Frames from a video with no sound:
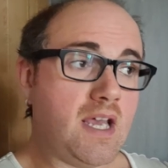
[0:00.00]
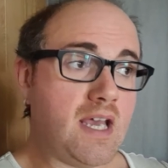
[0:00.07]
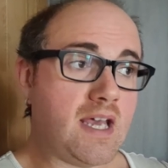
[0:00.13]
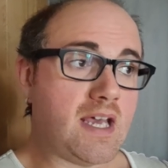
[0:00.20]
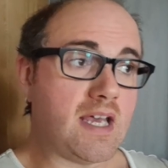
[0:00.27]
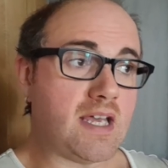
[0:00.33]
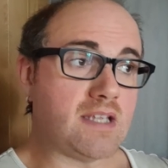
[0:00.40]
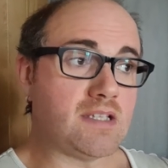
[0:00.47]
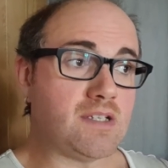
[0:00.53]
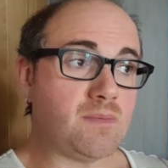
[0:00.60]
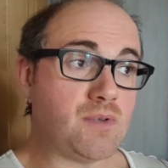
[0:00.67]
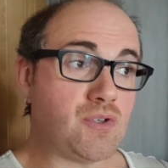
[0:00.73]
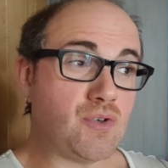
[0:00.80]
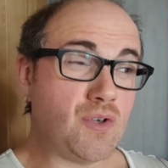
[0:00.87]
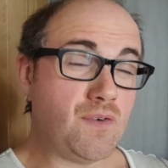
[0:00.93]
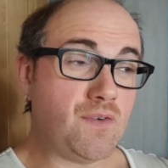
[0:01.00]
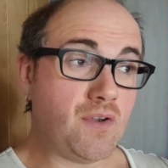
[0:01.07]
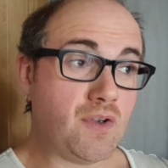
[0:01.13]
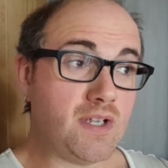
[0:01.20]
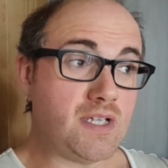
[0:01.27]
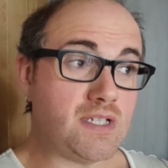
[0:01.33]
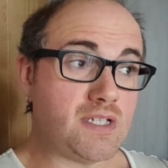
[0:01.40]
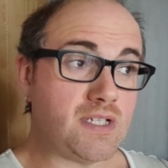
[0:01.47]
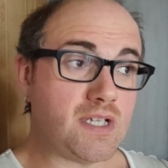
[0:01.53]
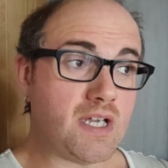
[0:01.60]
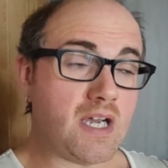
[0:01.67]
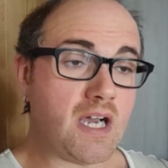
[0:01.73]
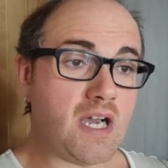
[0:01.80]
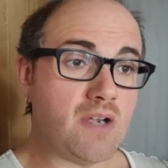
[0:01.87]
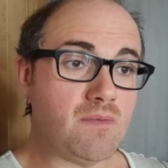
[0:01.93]
And to be truthfully honest,
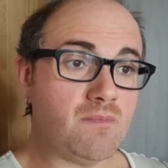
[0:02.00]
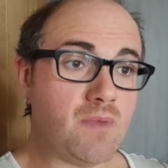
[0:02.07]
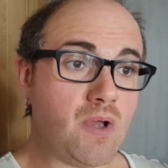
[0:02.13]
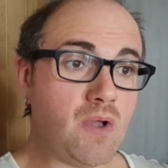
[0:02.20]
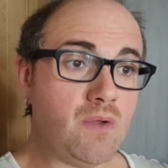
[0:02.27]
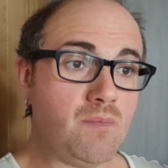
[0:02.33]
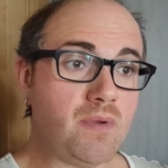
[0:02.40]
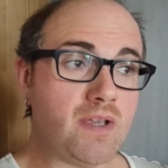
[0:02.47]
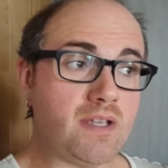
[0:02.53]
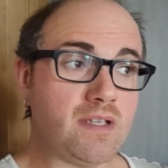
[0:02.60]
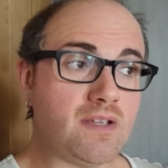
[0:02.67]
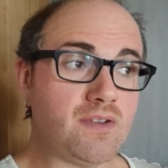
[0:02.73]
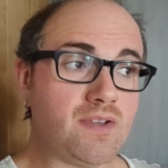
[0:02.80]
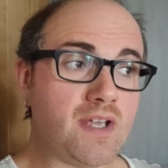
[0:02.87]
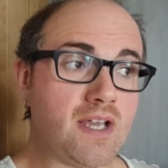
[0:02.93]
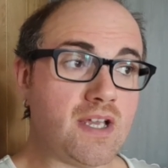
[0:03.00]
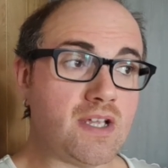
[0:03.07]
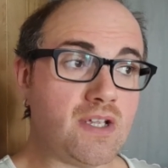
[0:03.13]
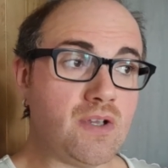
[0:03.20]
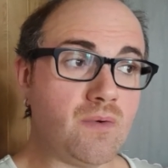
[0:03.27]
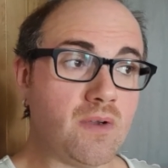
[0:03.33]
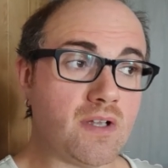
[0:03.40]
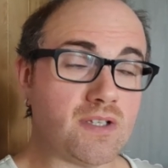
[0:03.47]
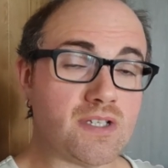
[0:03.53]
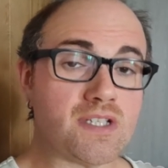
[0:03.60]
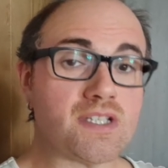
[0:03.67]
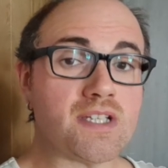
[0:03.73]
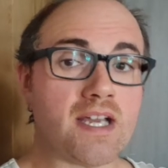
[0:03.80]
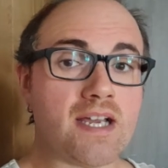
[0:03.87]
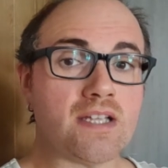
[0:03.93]
I'm hoping that you
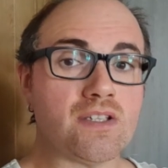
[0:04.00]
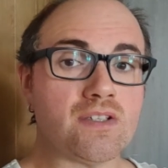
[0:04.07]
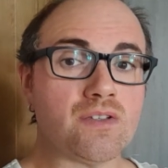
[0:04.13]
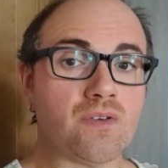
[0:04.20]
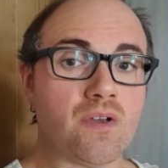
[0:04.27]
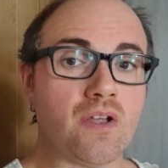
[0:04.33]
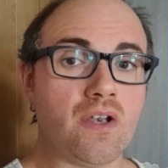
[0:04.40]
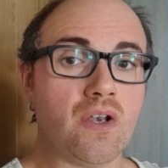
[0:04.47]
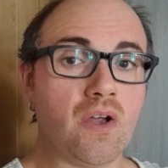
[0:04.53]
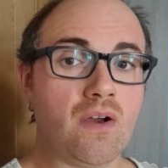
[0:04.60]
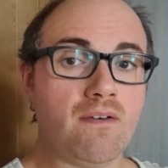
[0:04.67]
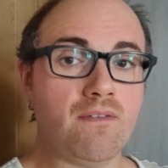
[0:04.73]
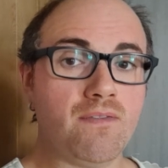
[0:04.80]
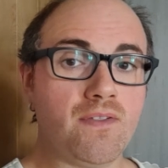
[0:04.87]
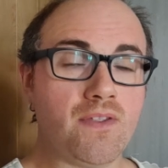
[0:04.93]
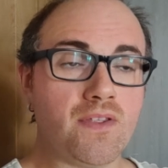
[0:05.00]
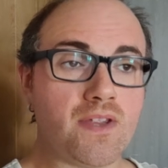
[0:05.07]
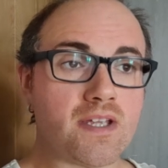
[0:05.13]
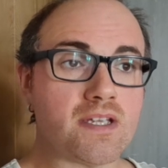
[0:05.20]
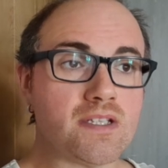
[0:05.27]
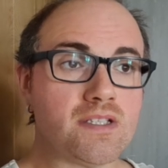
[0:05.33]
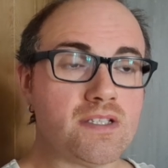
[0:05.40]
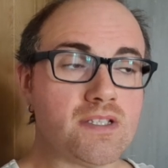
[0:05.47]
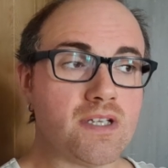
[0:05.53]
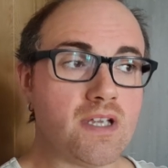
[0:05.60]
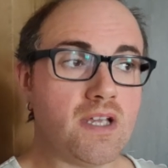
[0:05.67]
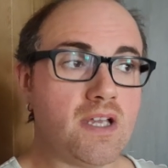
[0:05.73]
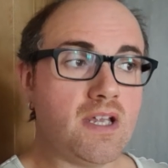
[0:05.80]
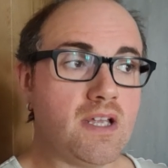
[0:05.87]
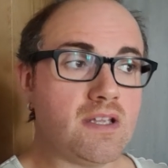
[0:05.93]
understand a lot of the things
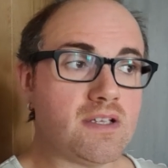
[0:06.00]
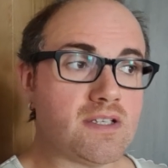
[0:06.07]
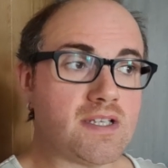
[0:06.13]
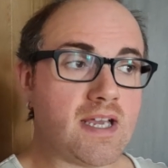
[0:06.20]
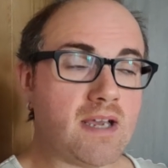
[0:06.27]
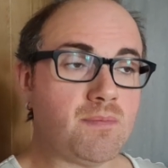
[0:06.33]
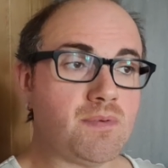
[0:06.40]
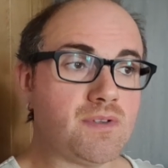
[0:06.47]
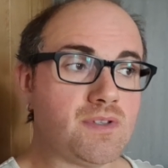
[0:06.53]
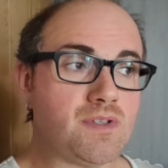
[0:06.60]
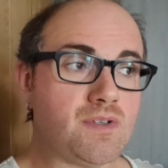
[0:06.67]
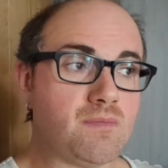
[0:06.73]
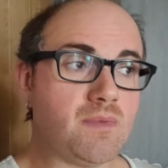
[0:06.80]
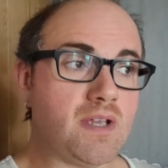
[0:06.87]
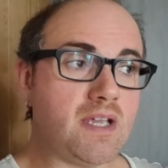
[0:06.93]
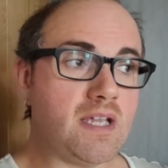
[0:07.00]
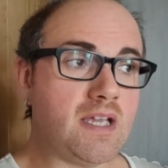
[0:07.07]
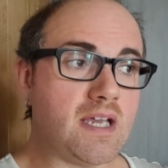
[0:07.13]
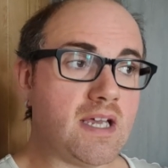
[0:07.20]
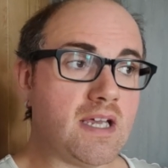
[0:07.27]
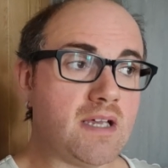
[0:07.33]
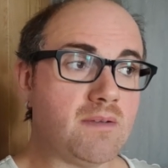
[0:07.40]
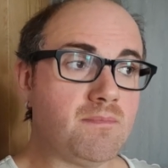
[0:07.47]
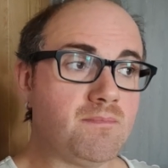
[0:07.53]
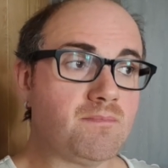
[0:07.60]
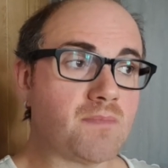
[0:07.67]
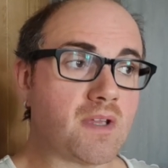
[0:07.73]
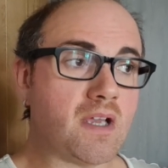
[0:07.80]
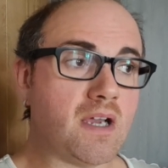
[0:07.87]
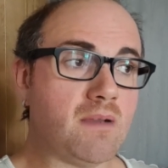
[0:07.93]
that's happened to me.
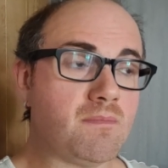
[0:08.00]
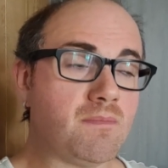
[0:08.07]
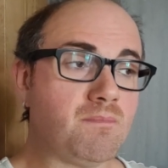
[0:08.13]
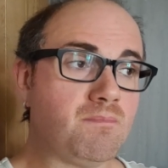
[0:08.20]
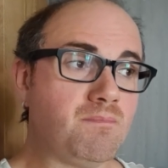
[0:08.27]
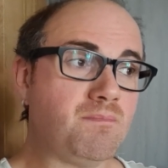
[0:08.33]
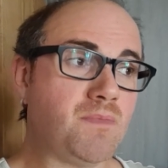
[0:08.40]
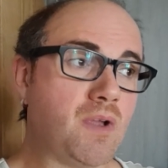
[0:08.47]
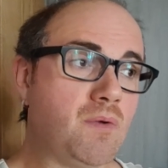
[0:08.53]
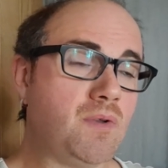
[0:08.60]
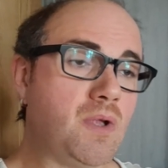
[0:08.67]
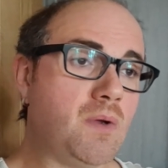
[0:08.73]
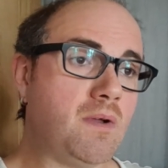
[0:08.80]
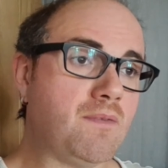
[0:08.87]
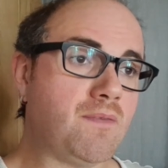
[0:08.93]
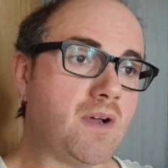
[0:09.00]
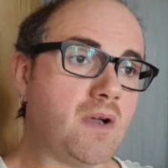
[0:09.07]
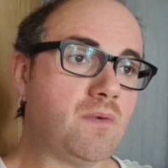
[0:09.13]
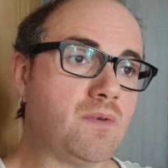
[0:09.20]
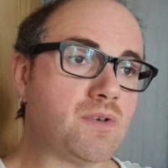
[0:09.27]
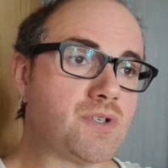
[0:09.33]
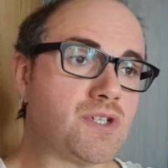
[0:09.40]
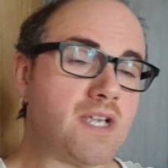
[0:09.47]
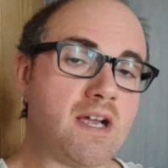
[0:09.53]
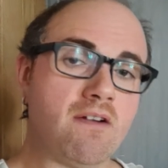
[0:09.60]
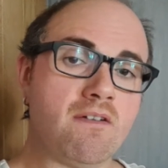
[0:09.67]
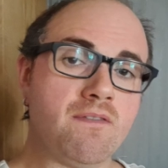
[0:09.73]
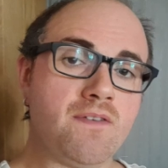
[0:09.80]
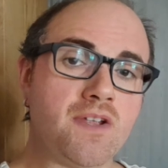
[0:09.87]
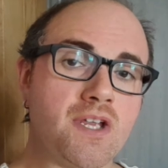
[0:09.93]
I don't know if I will share
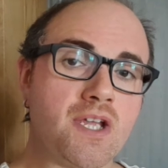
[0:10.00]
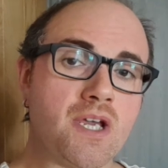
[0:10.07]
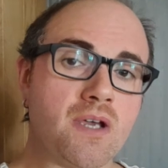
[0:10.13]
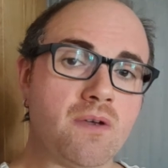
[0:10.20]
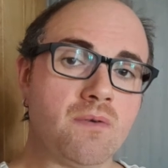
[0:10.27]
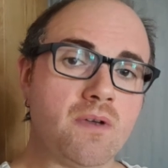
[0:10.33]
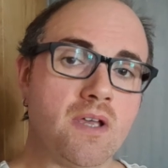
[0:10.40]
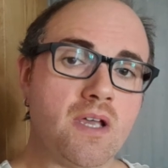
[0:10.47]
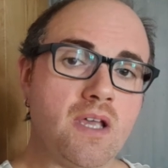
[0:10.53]
a video